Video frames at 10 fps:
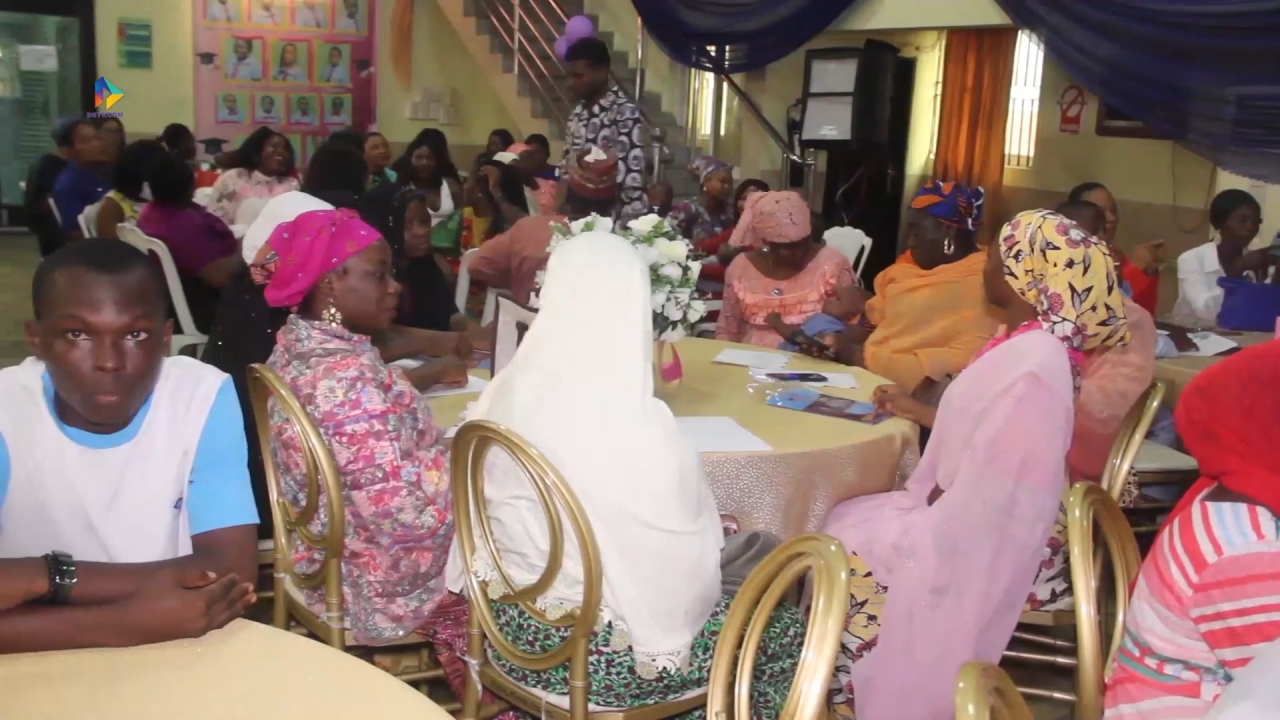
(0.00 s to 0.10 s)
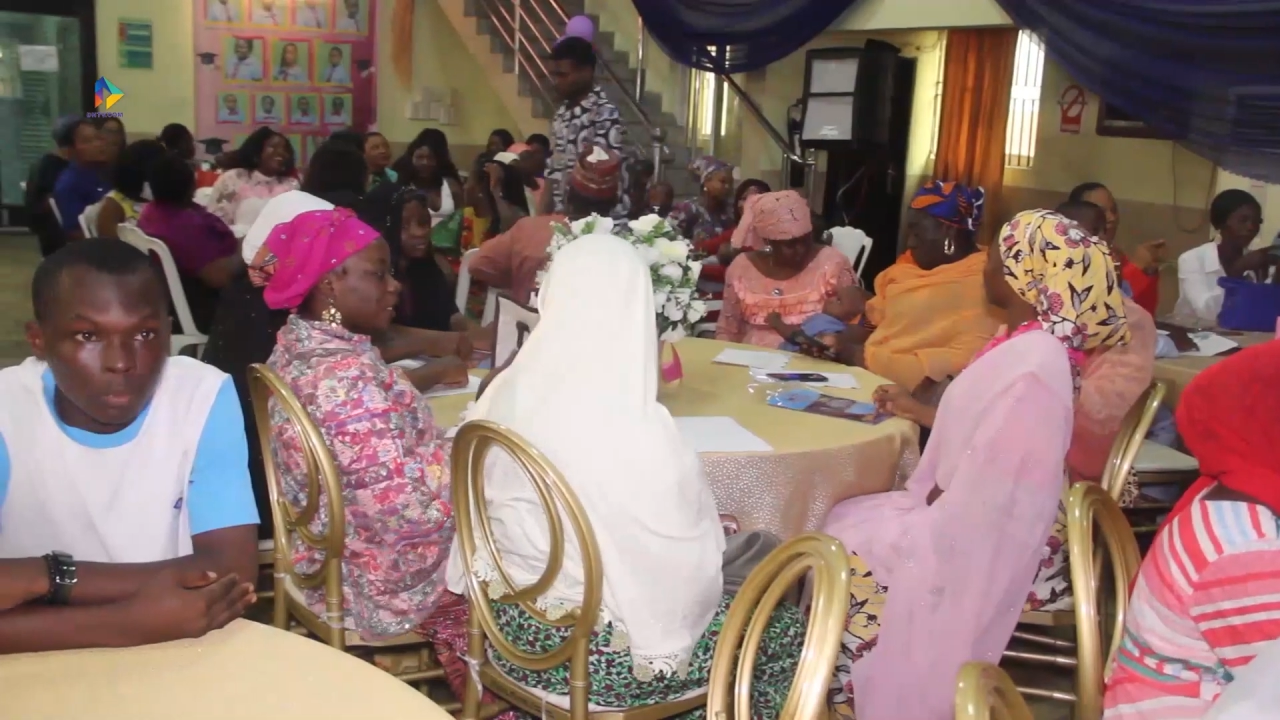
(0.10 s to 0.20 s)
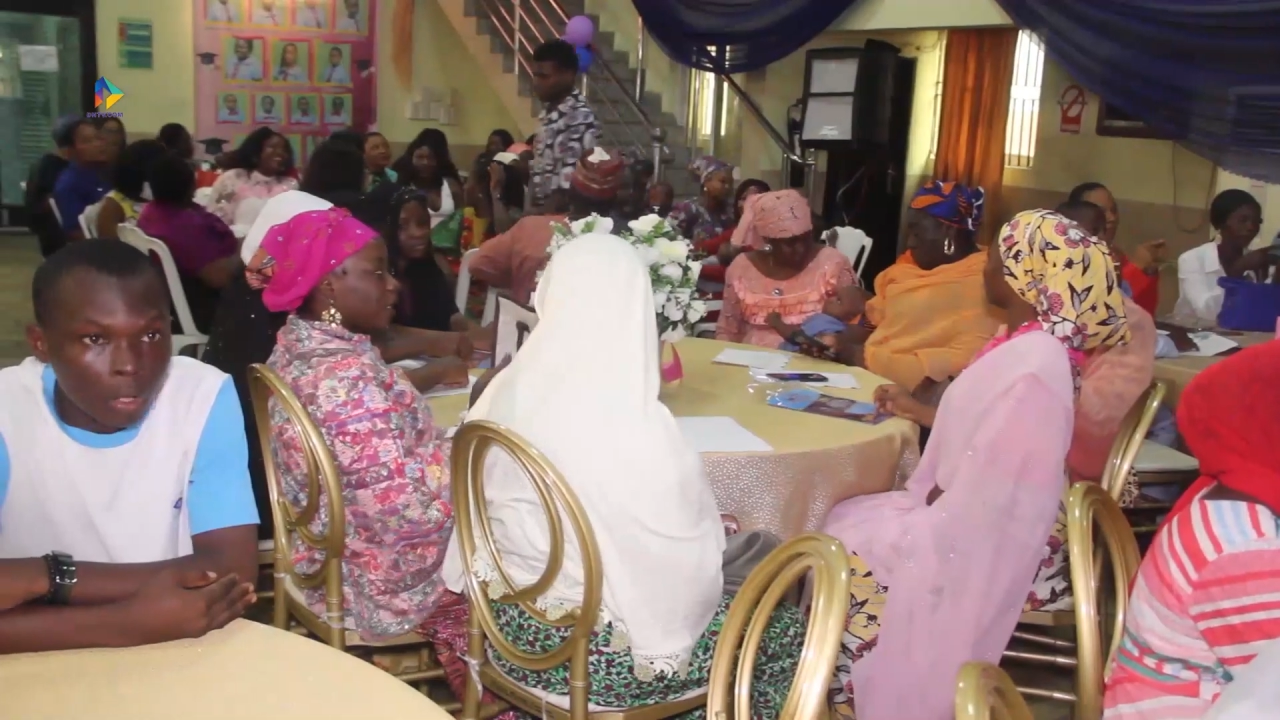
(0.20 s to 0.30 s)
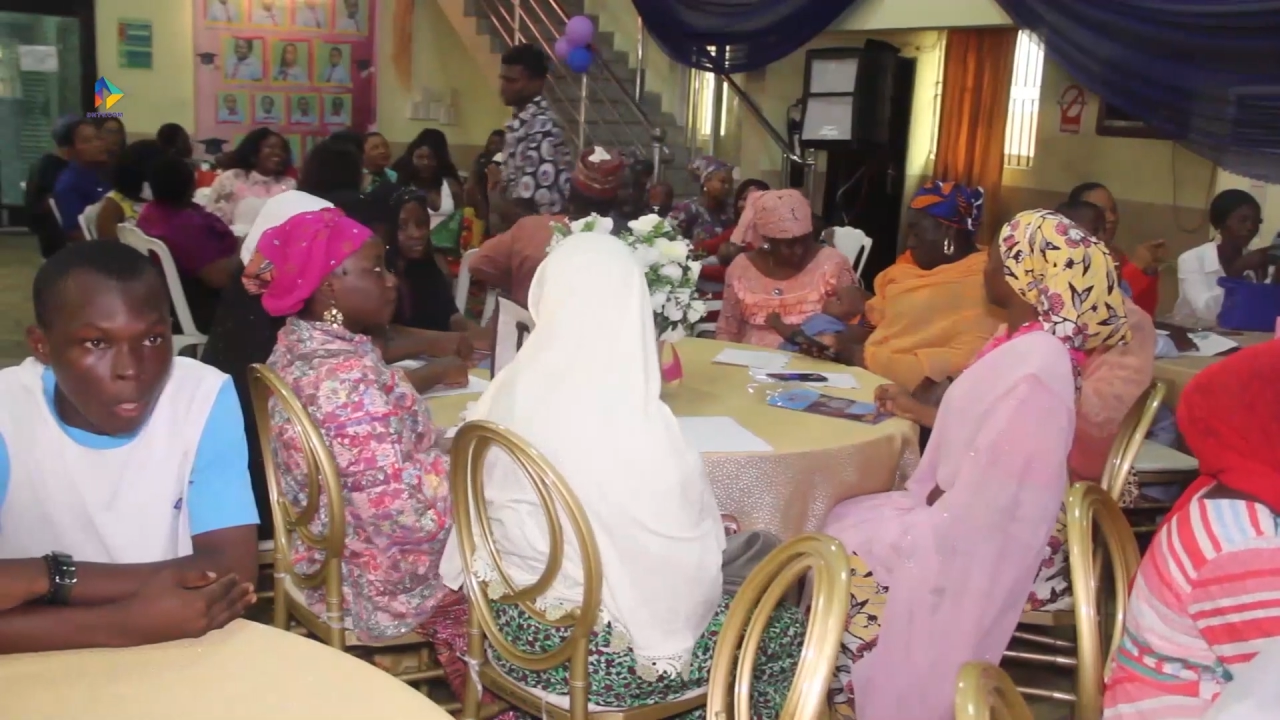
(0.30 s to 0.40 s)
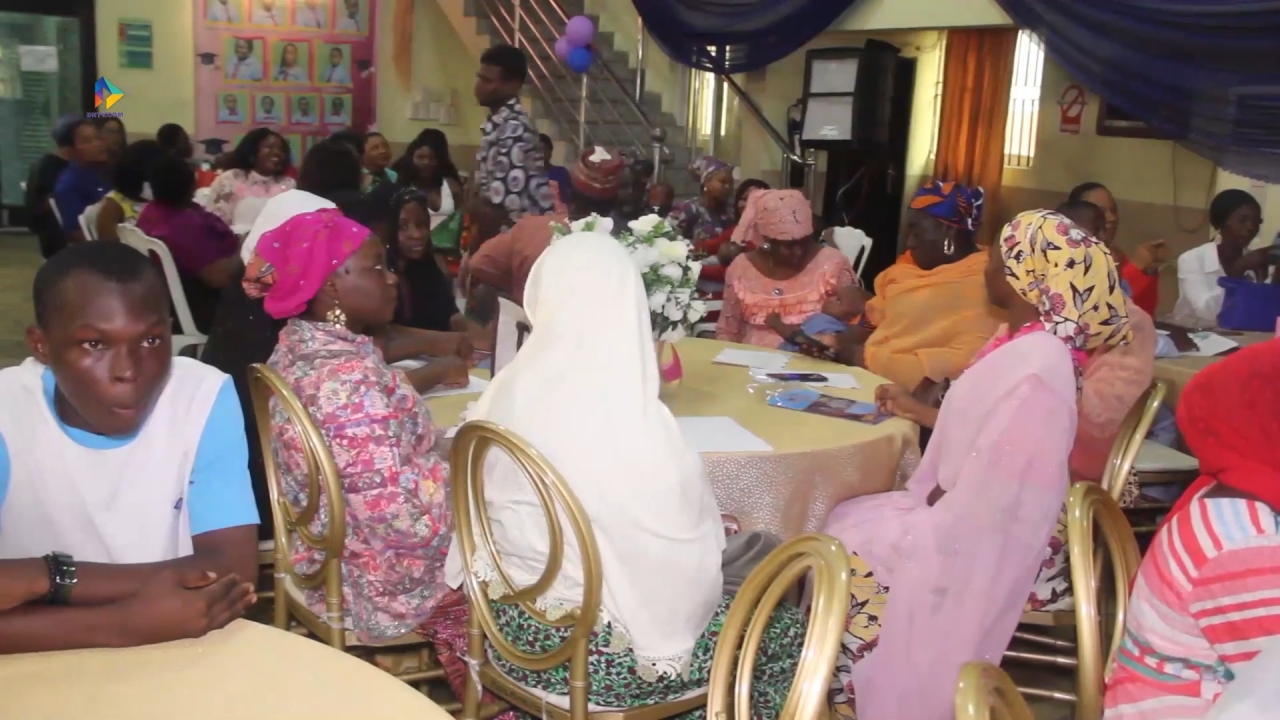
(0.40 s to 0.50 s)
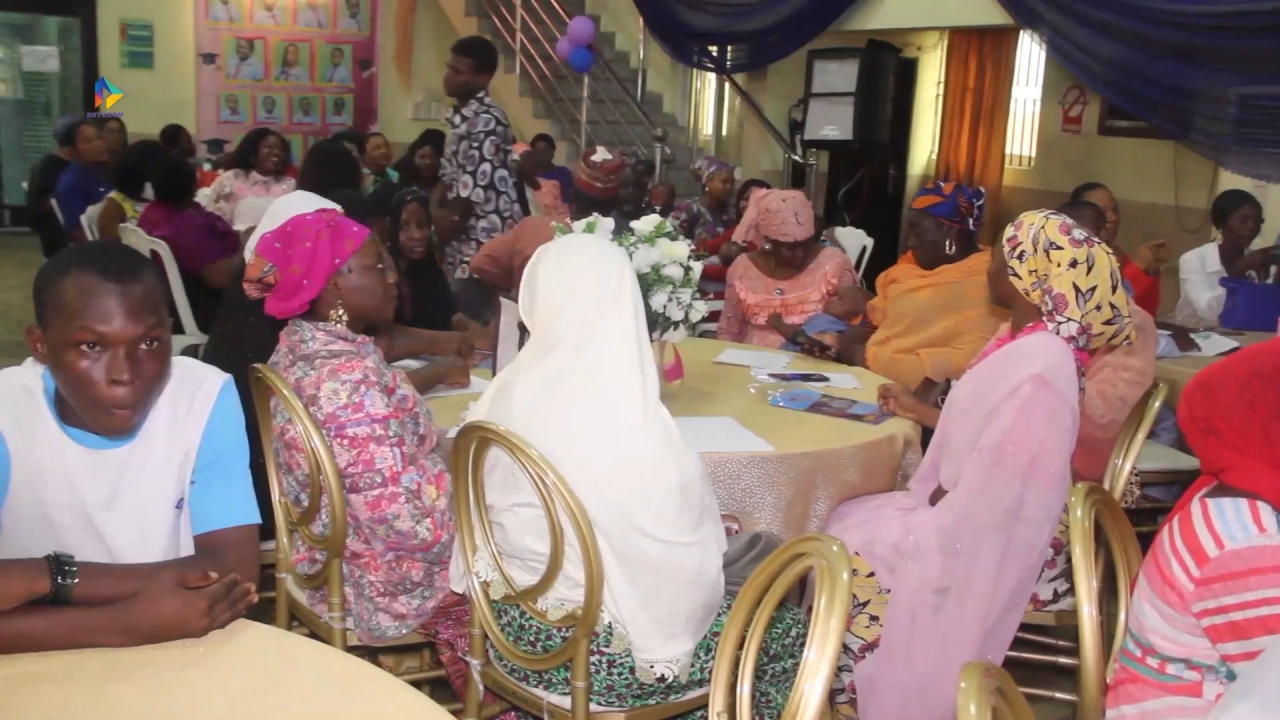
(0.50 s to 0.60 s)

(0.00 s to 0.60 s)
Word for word: turnout of